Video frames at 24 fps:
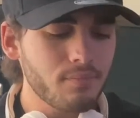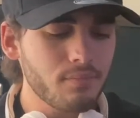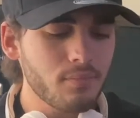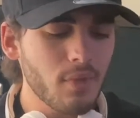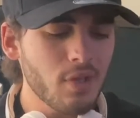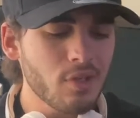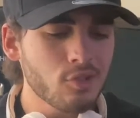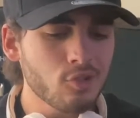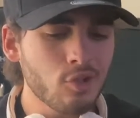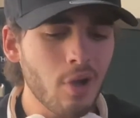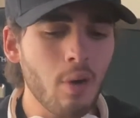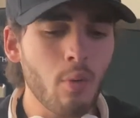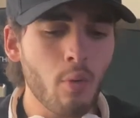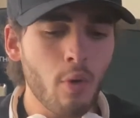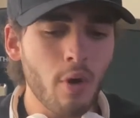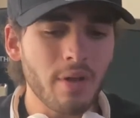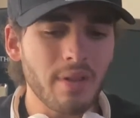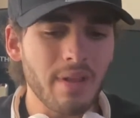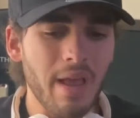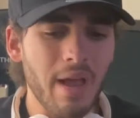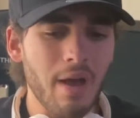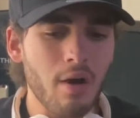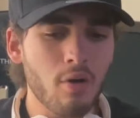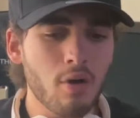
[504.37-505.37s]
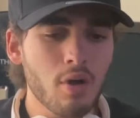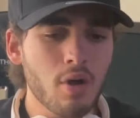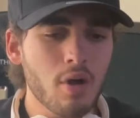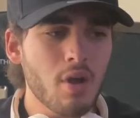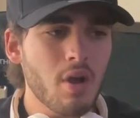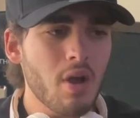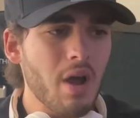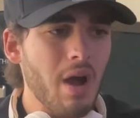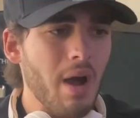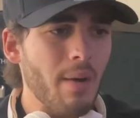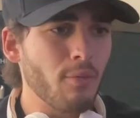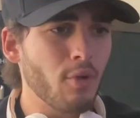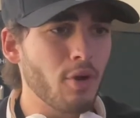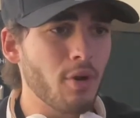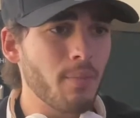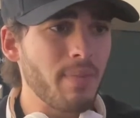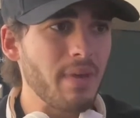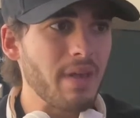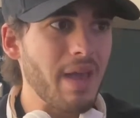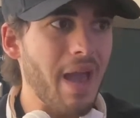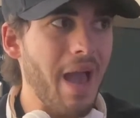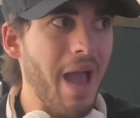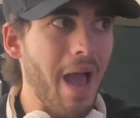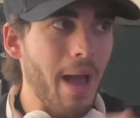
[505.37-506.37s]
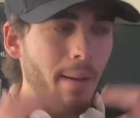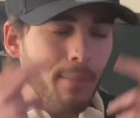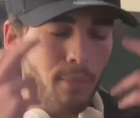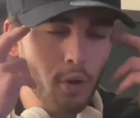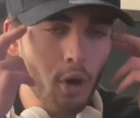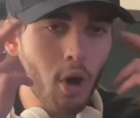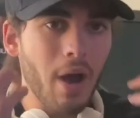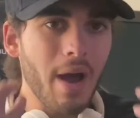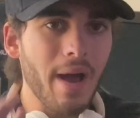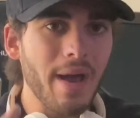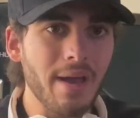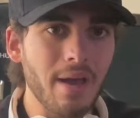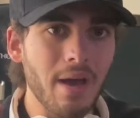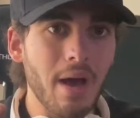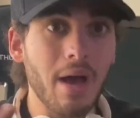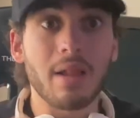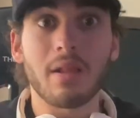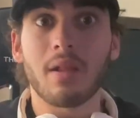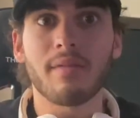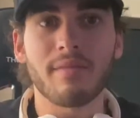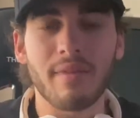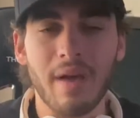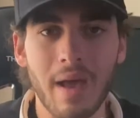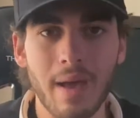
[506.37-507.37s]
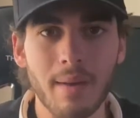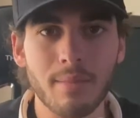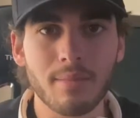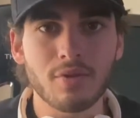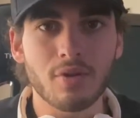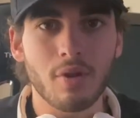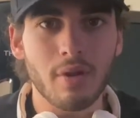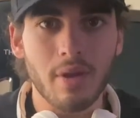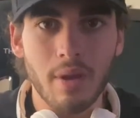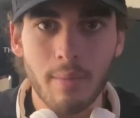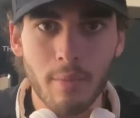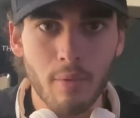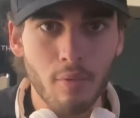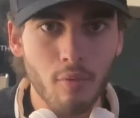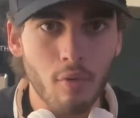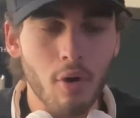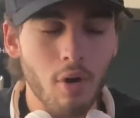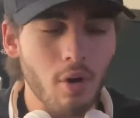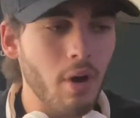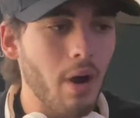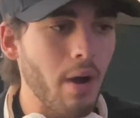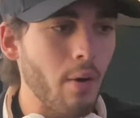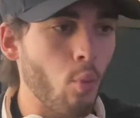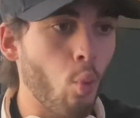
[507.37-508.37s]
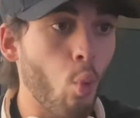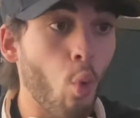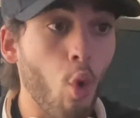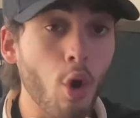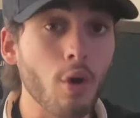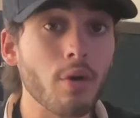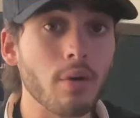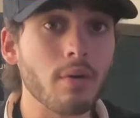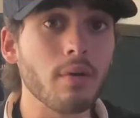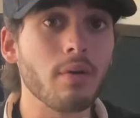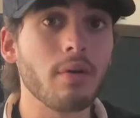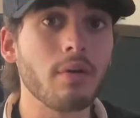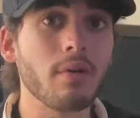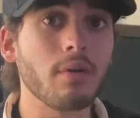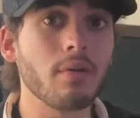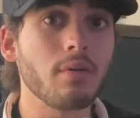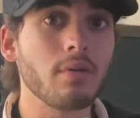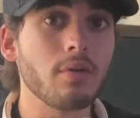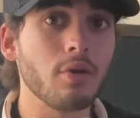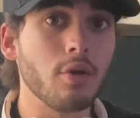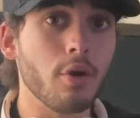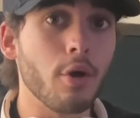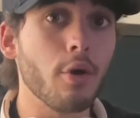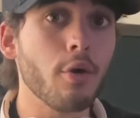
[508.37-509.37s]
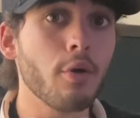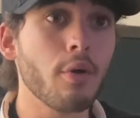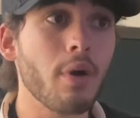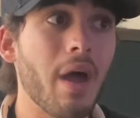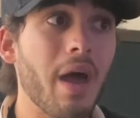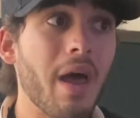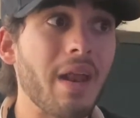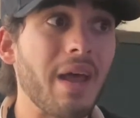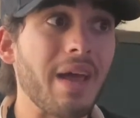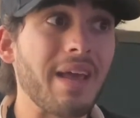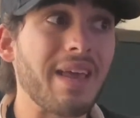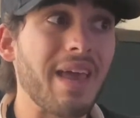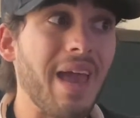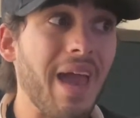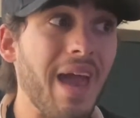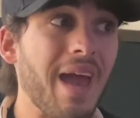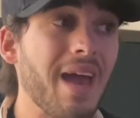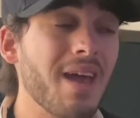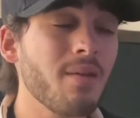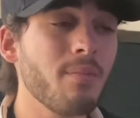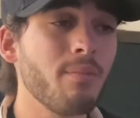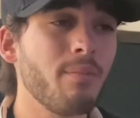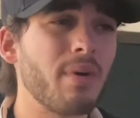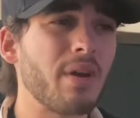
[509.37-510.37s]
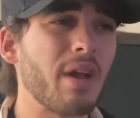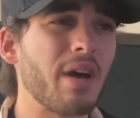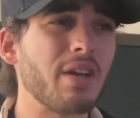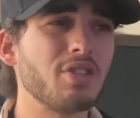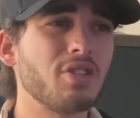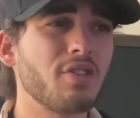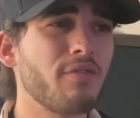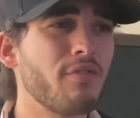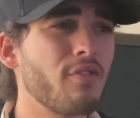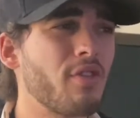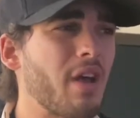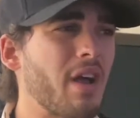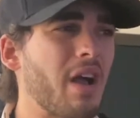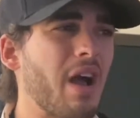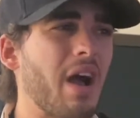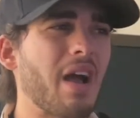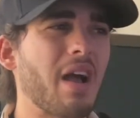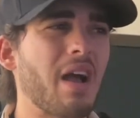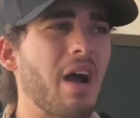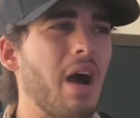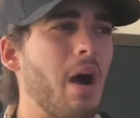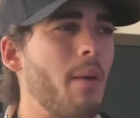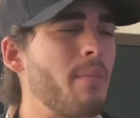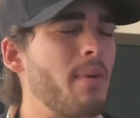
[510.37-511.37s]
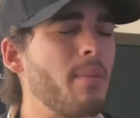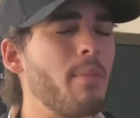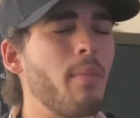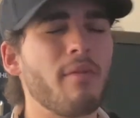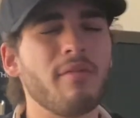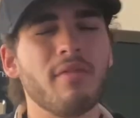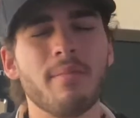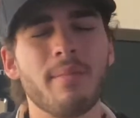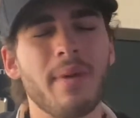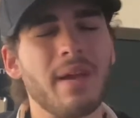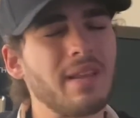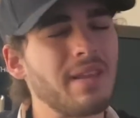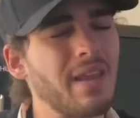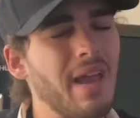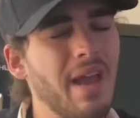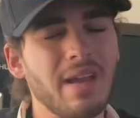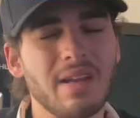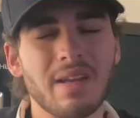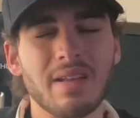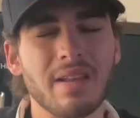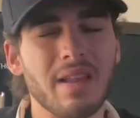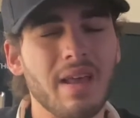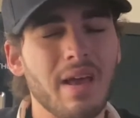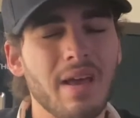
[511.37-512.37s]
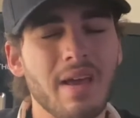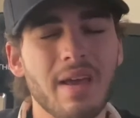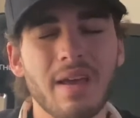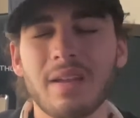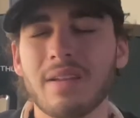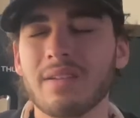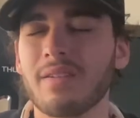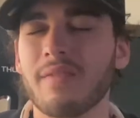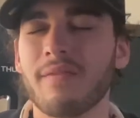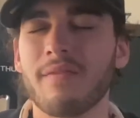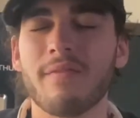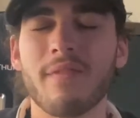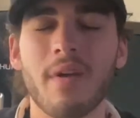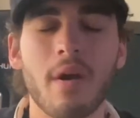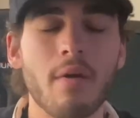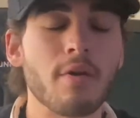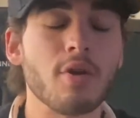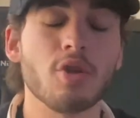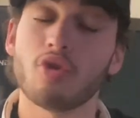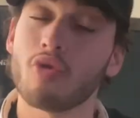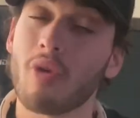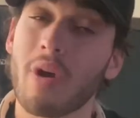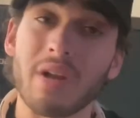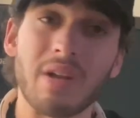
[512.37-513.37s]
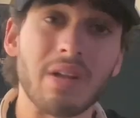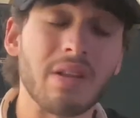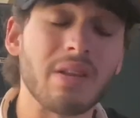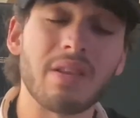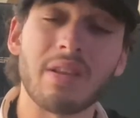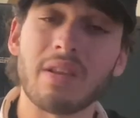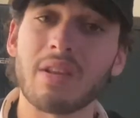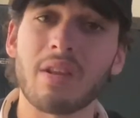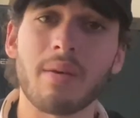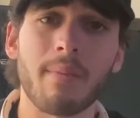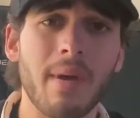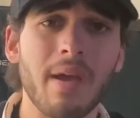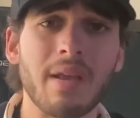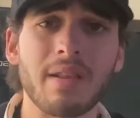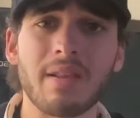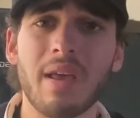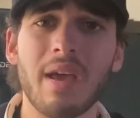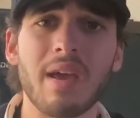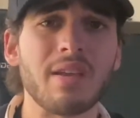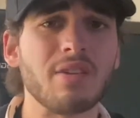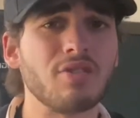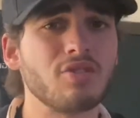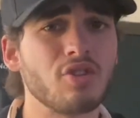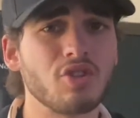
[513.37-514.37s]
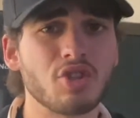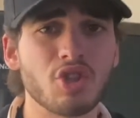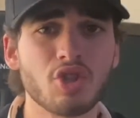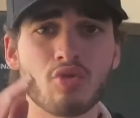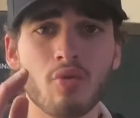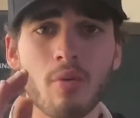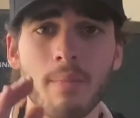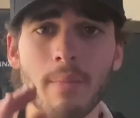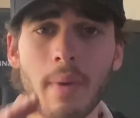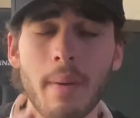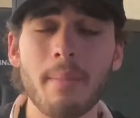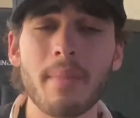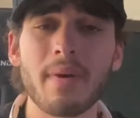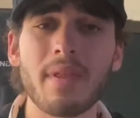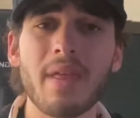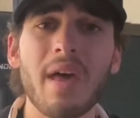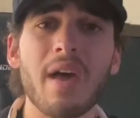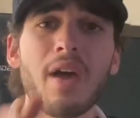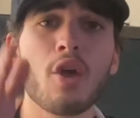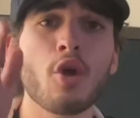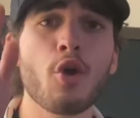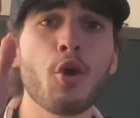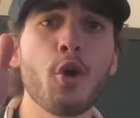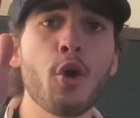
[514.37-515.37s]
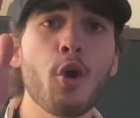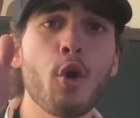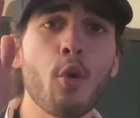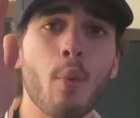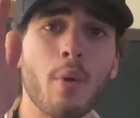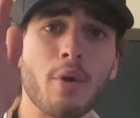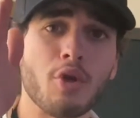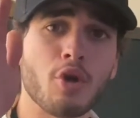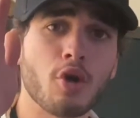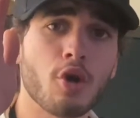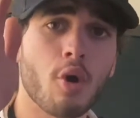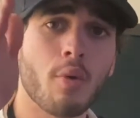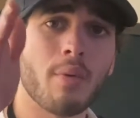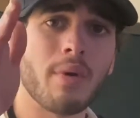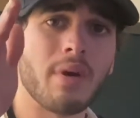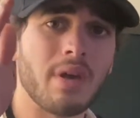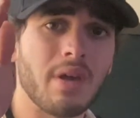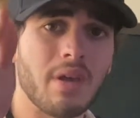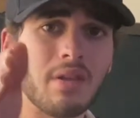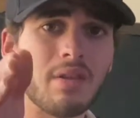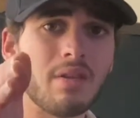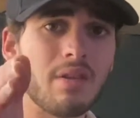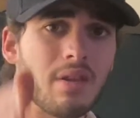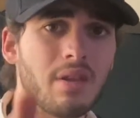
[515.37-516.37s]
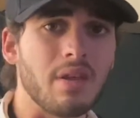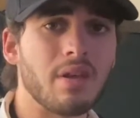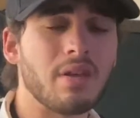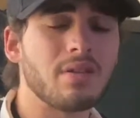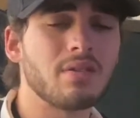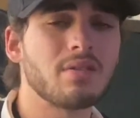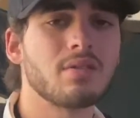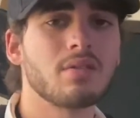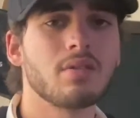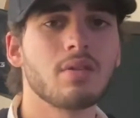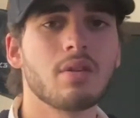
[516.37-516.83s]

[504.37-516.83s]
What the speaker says: So I worked out. I'm not a big ab guy. I love abs, don't get me wrong. I want, and I can, but I just feel like I can't be bothered maintaining that. It is a very draining thing to maintain. So just remember that when you're going into this.